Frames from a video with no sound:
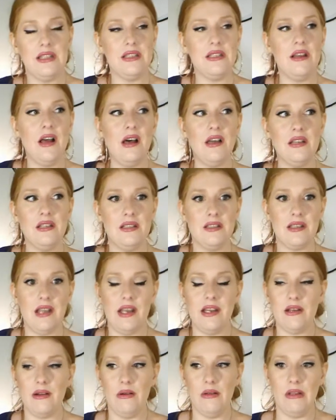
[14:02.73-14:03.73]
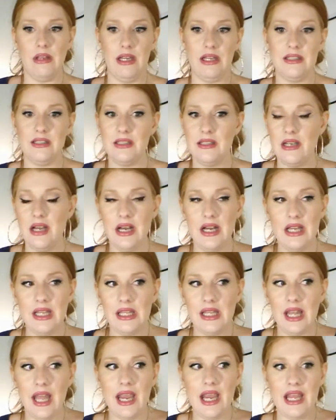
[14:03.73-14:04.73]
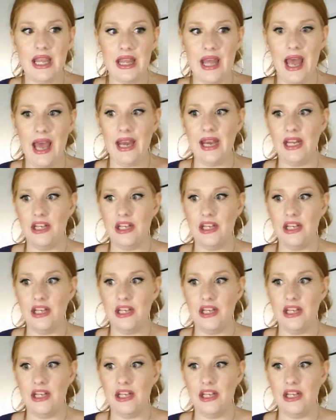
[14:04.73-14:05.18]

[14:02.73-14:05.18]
not a cycle. It's not like that.